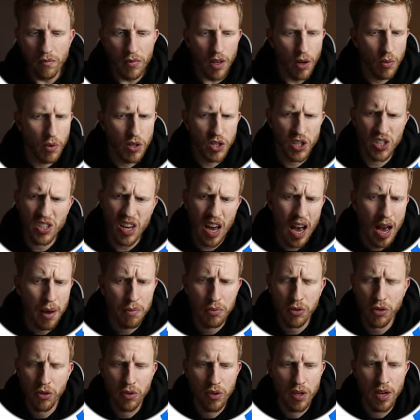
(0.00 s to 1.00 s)
which is
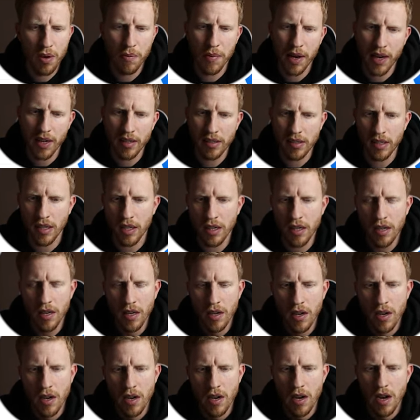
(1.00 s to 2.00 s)
absolutely amazing.
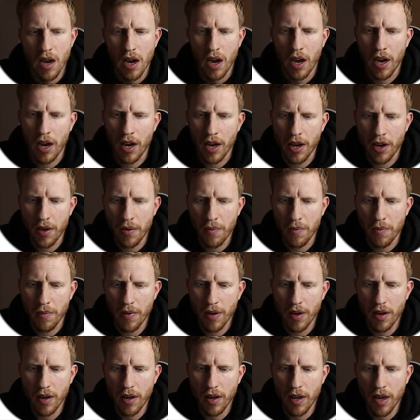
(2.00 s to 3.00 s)

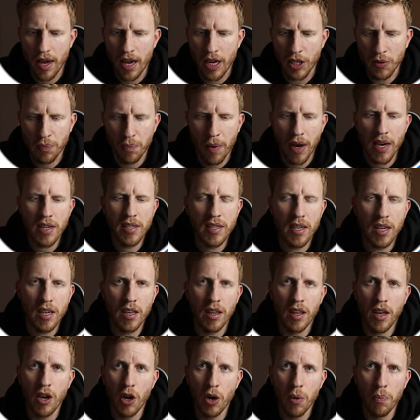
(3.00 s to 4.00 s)
It's basically
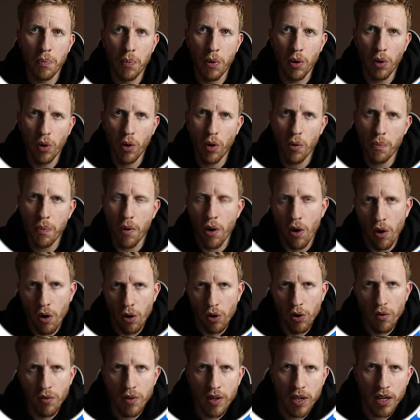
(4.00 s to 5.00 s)
going to pull up all
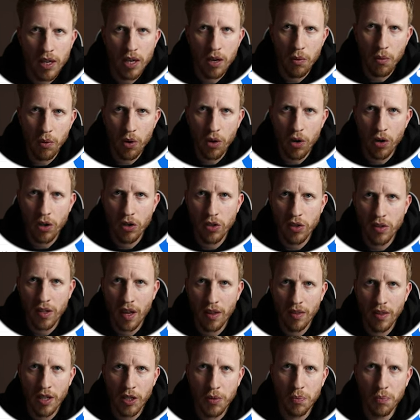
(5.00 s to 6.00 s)
of the keywords that
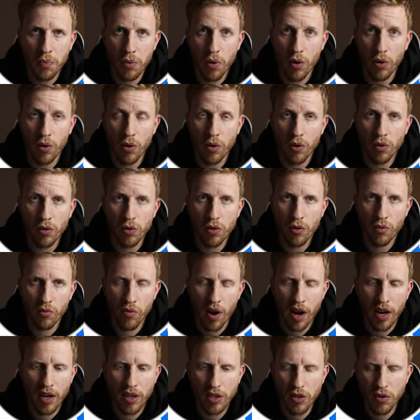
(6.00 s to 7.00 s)
this product
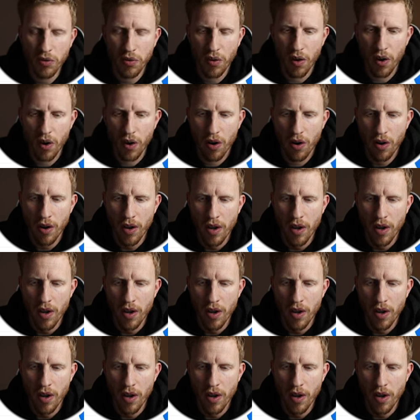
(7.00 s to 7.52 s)
ranks for.